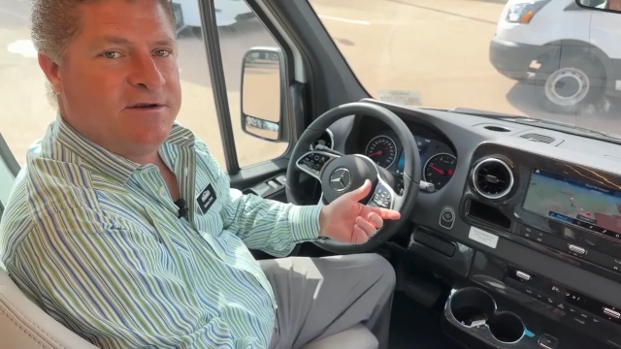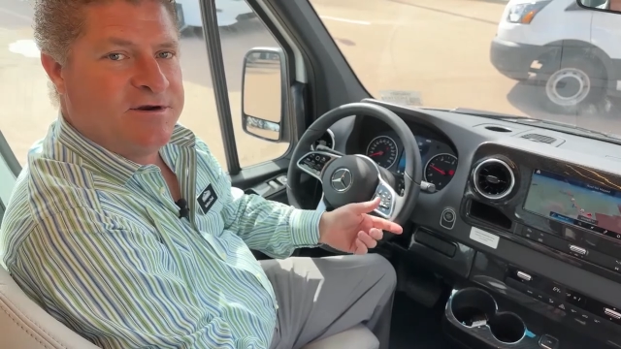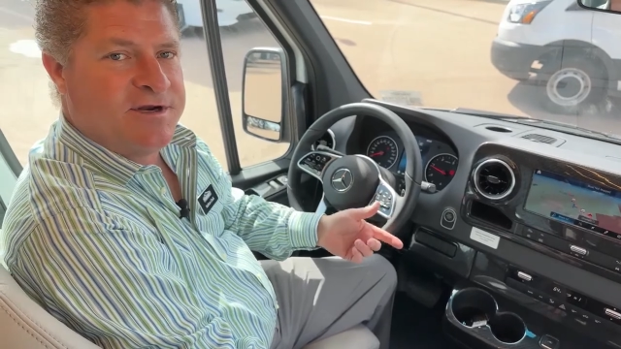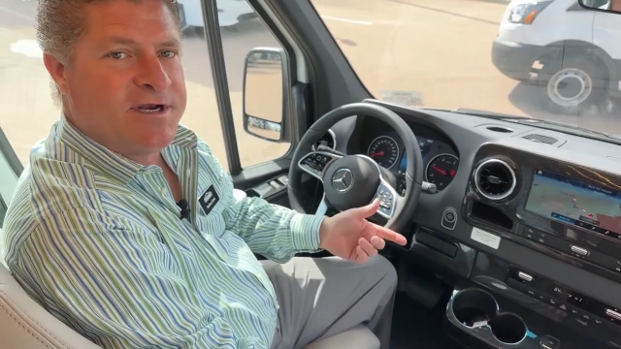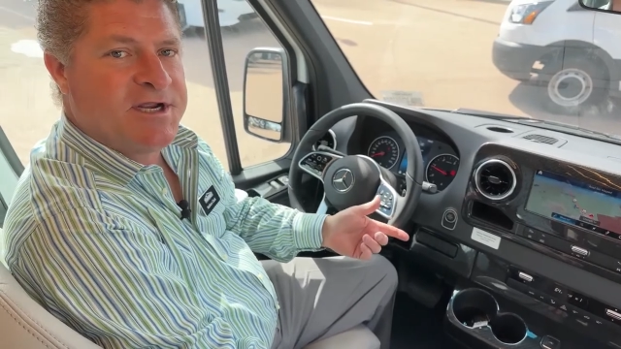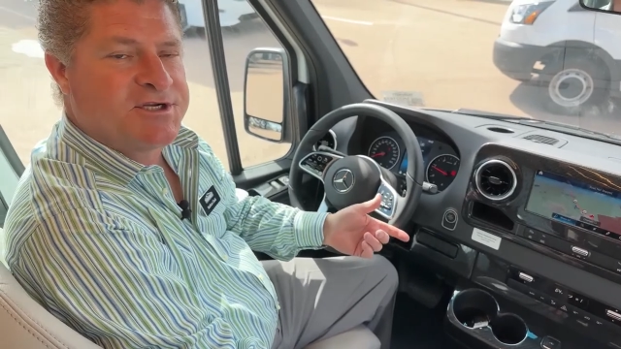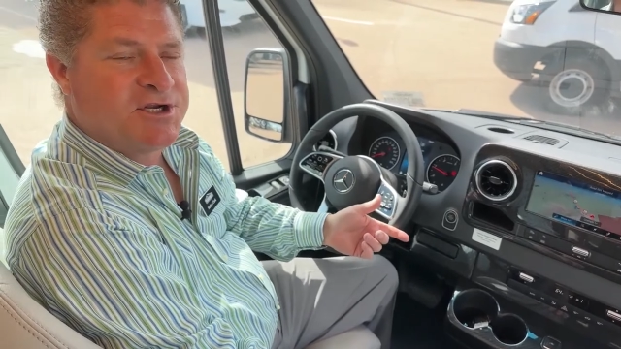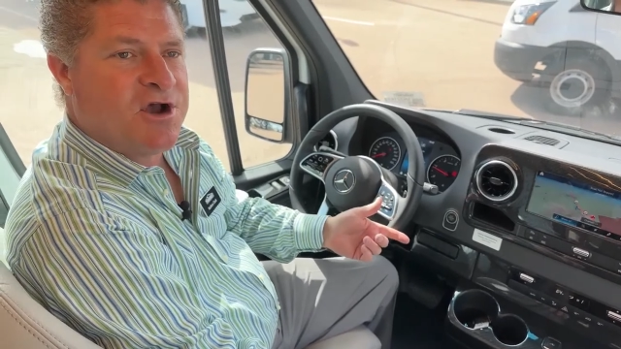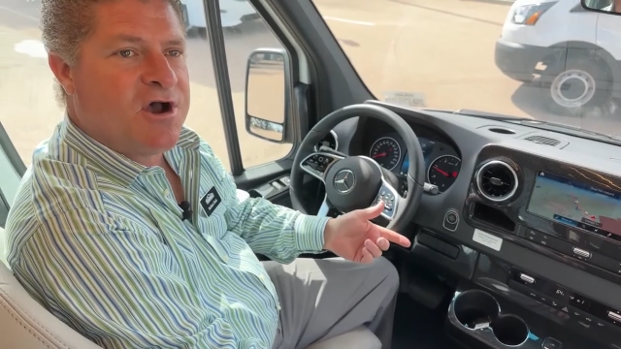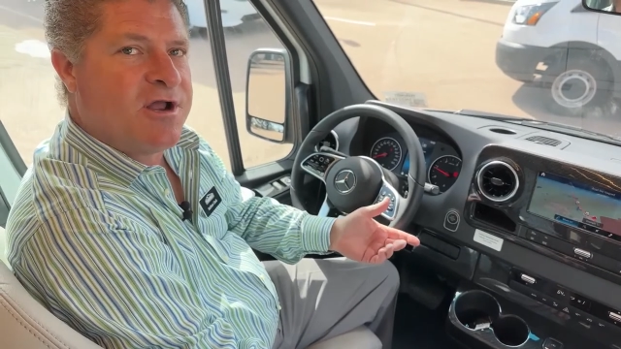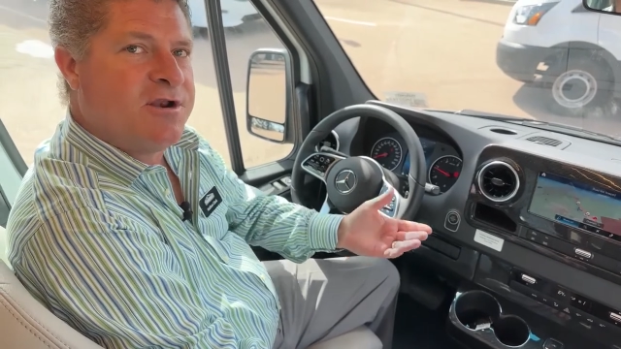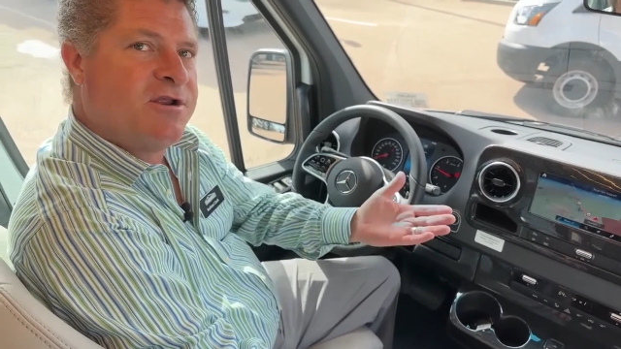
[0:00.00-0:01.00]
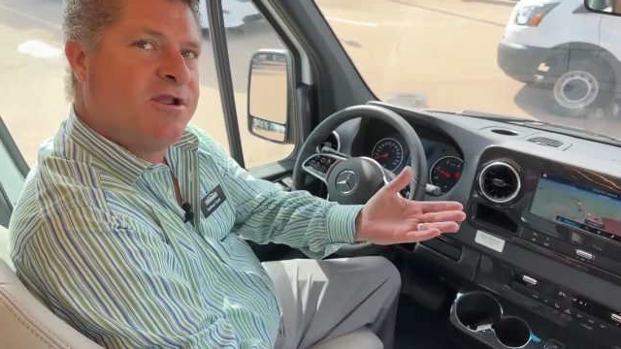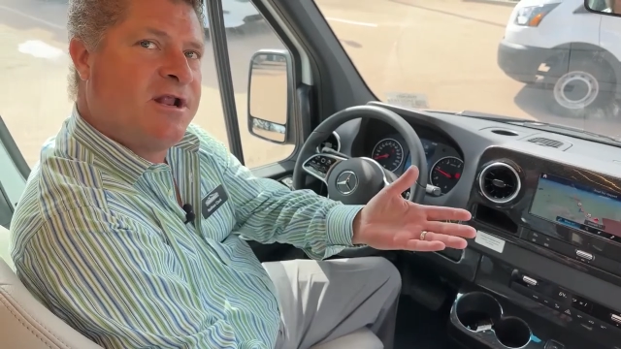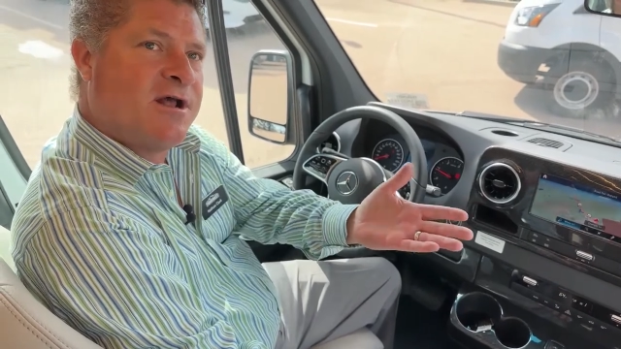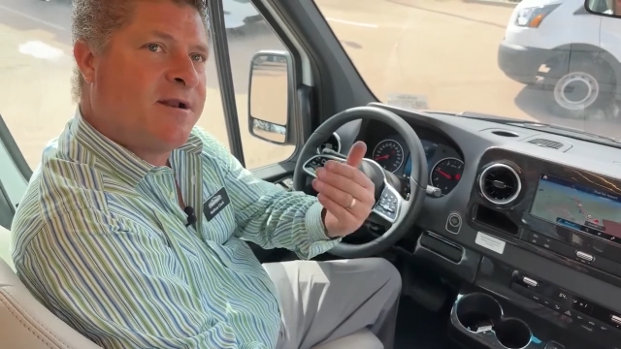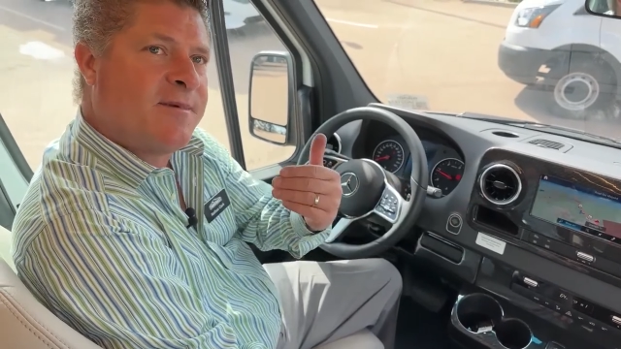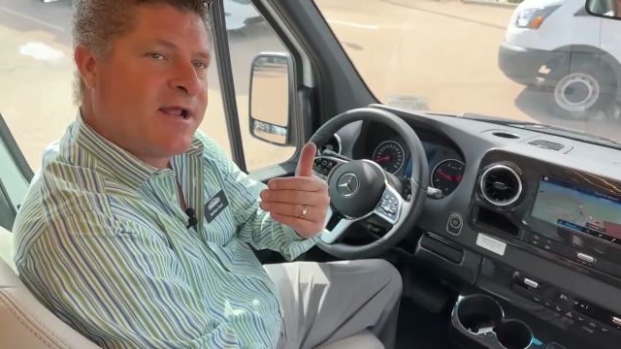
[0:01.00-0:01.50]
your ignition on,
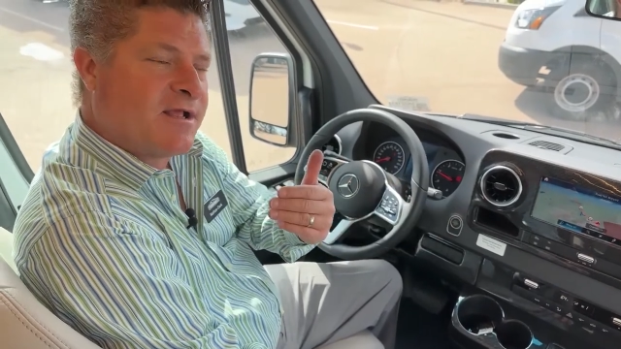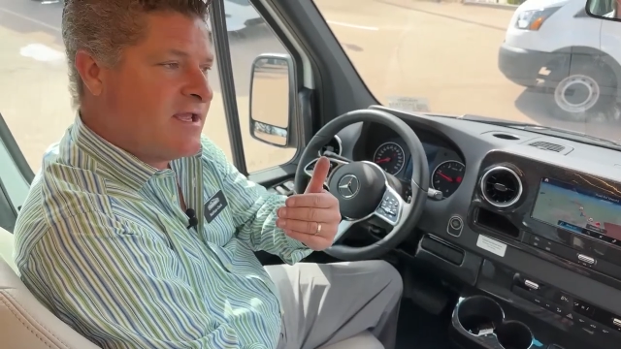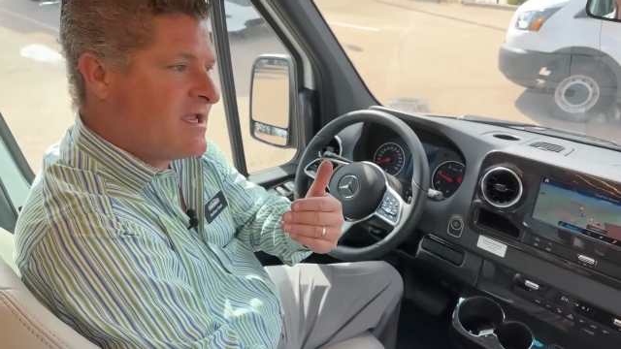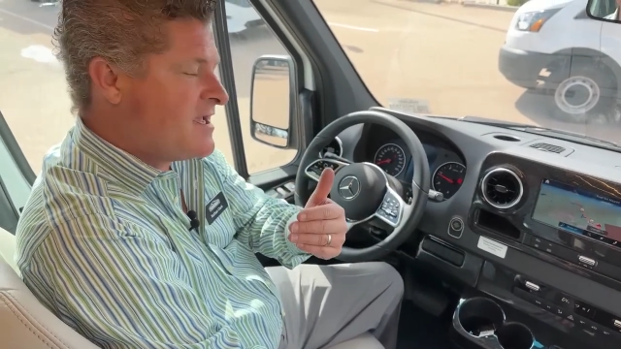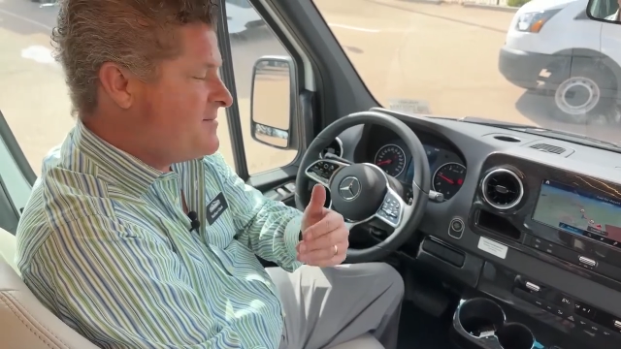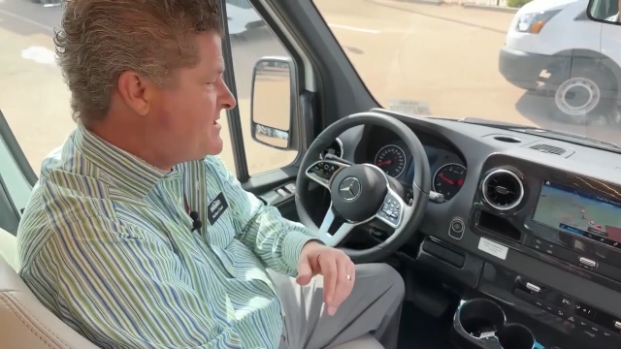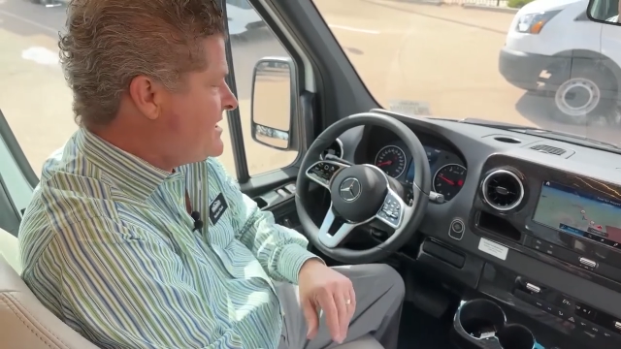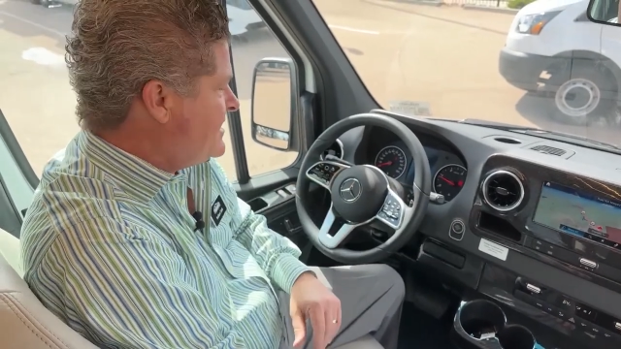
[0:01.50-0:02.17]
it automatically comes